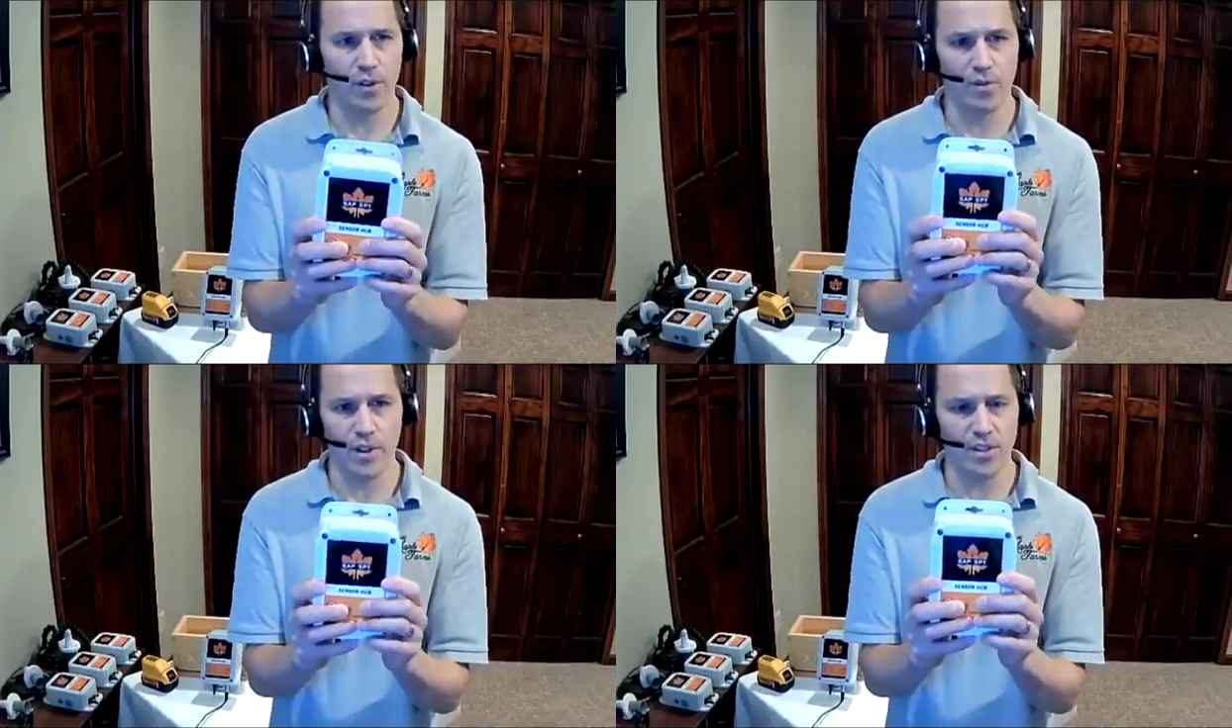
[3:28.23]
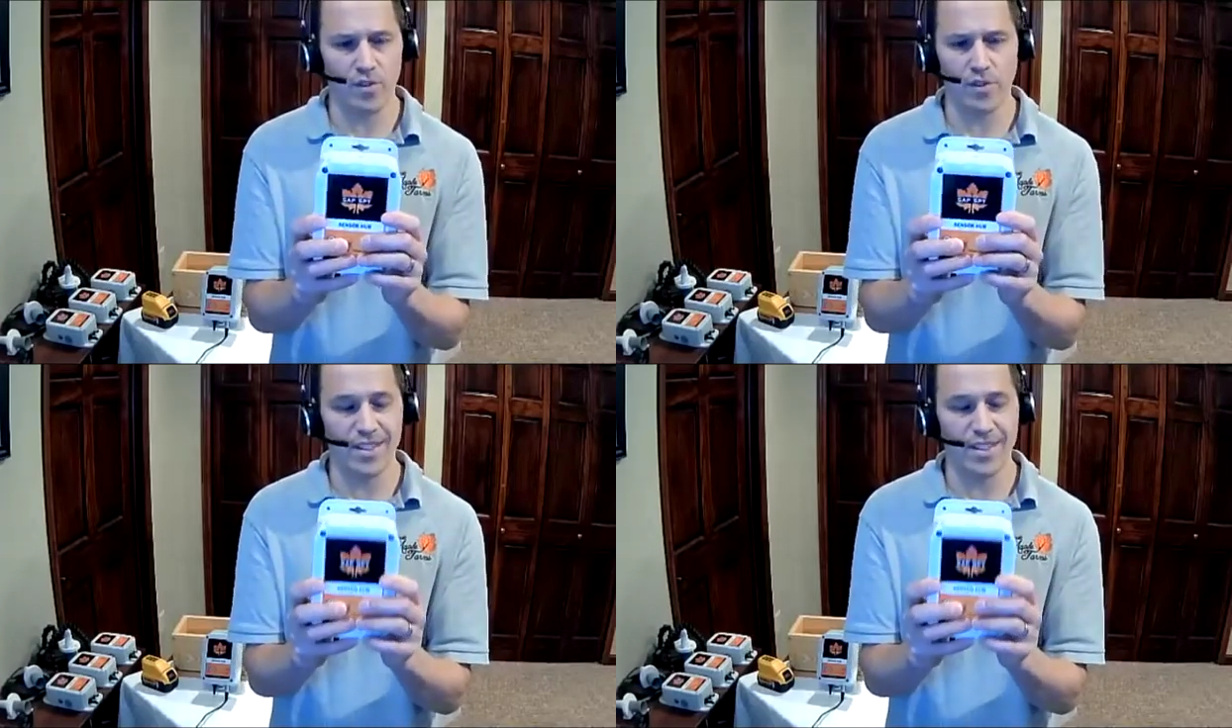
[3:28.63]

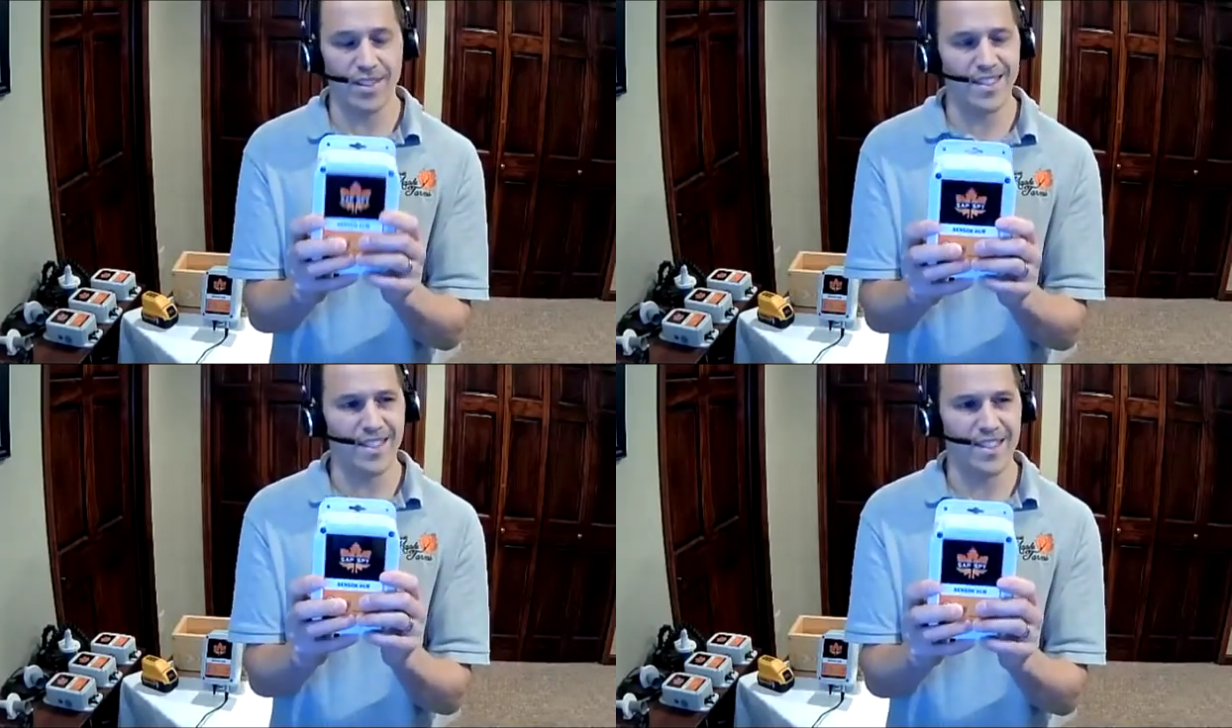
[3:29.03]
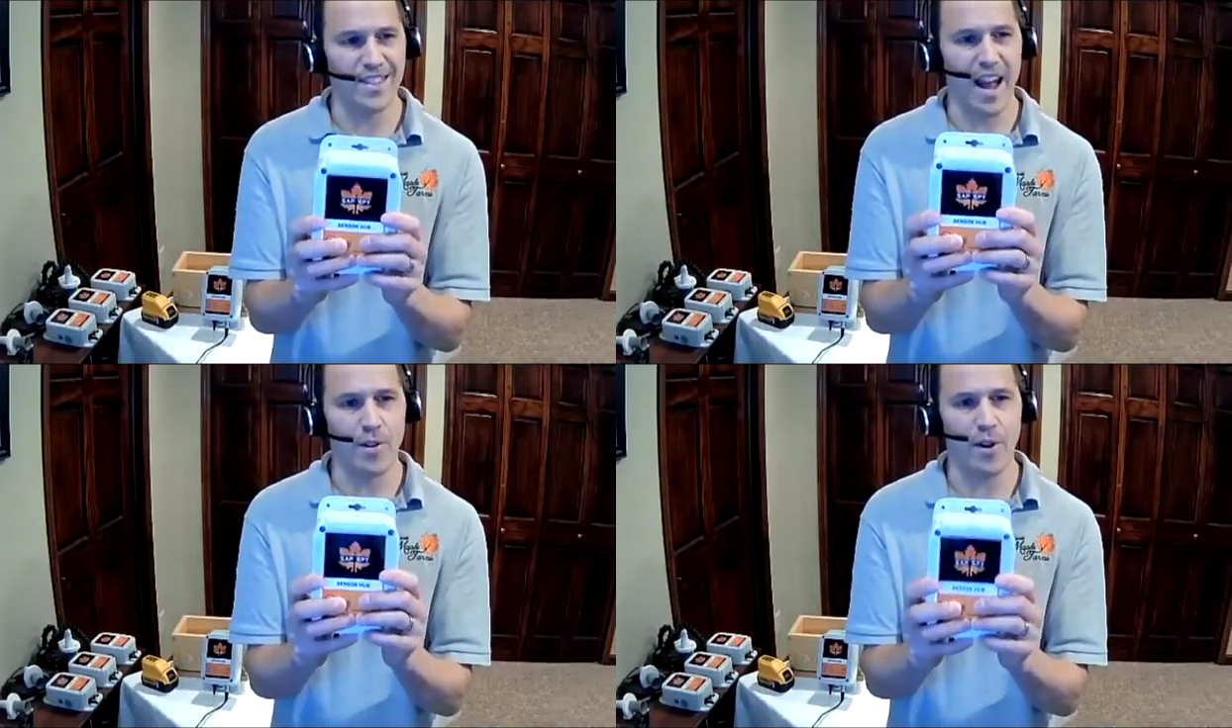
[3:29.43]
Does
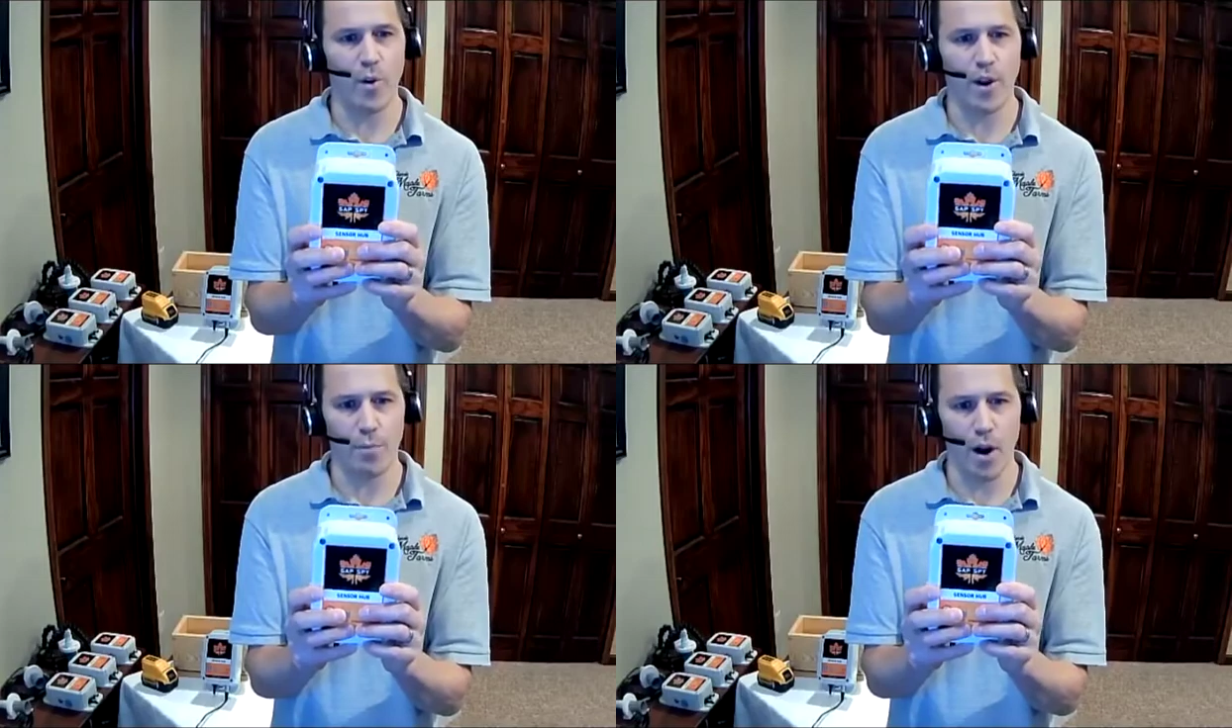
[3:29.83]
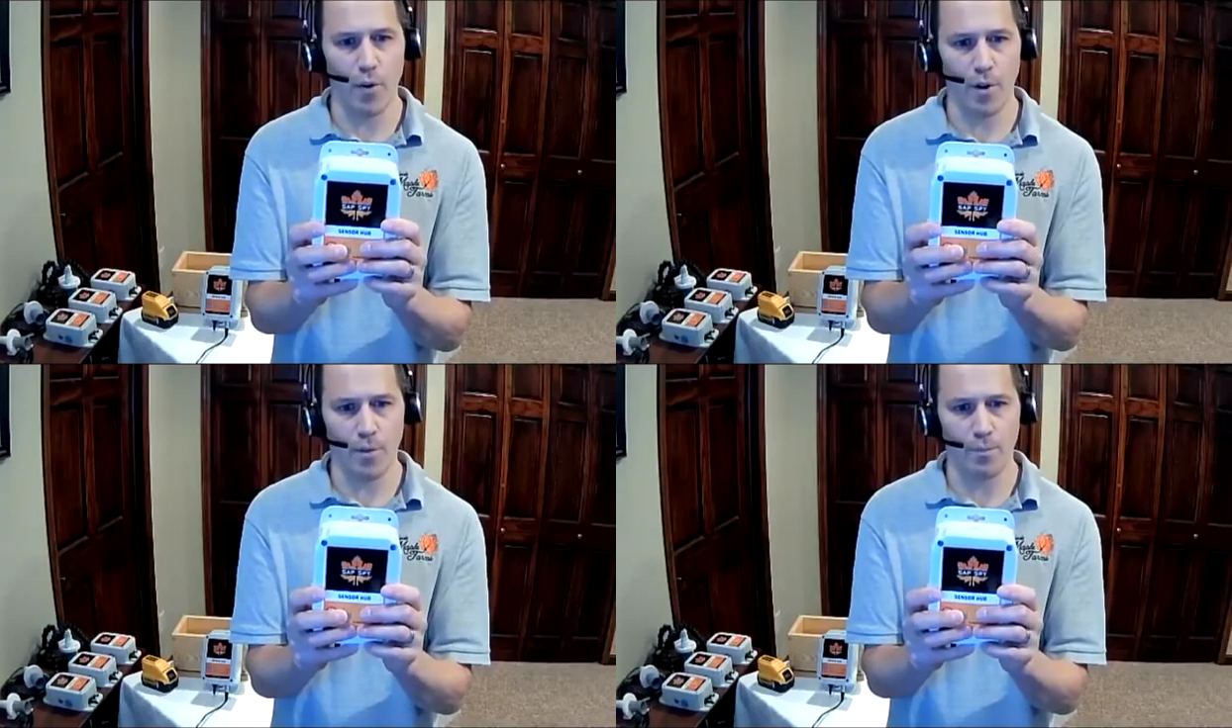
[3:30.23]
not require power.